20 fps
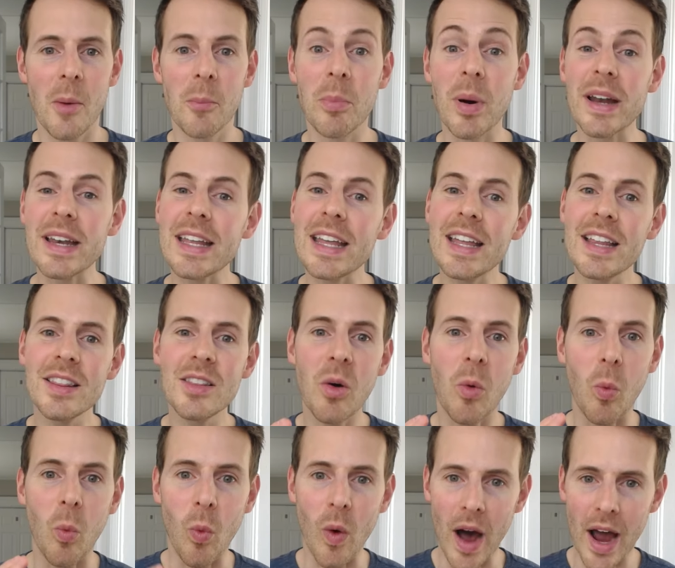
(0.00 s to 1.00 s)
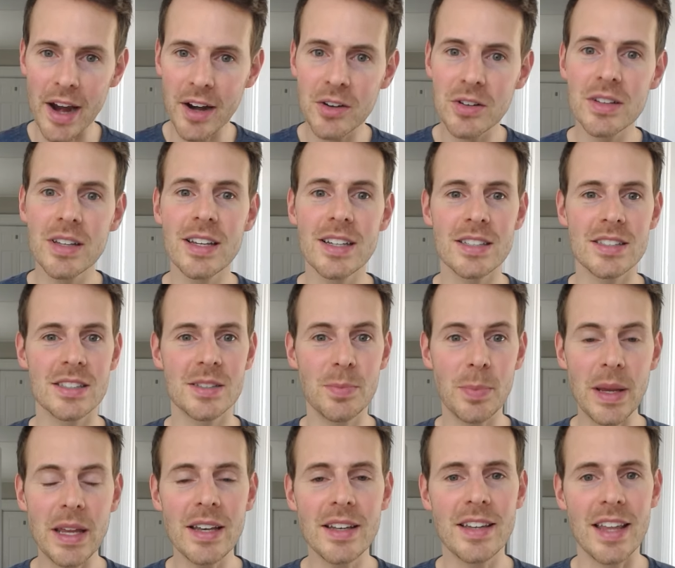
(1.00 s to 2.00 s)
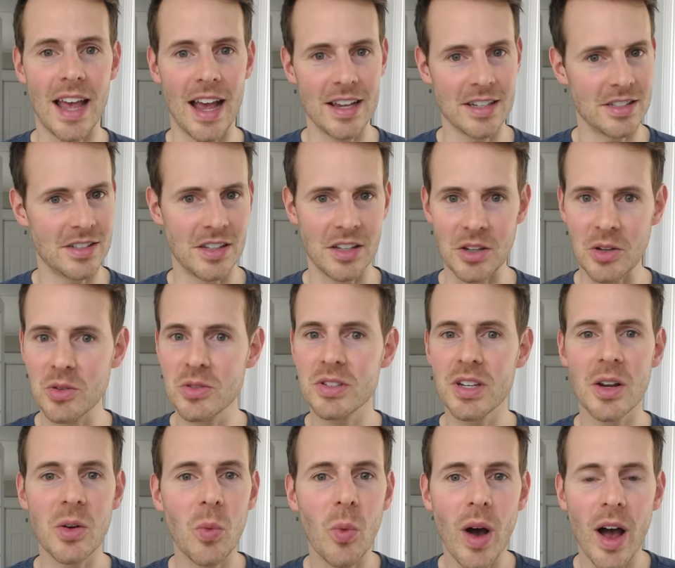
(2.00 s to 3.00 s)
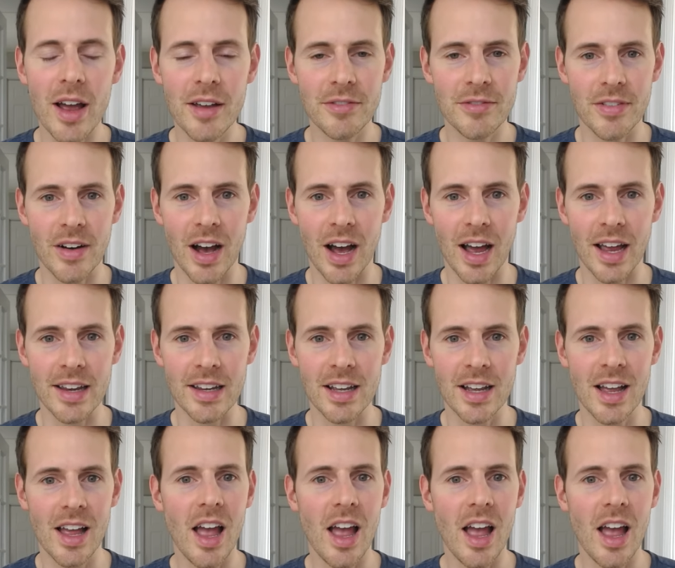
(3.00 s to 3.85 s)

But in the wireless speed test using Wi-Fi,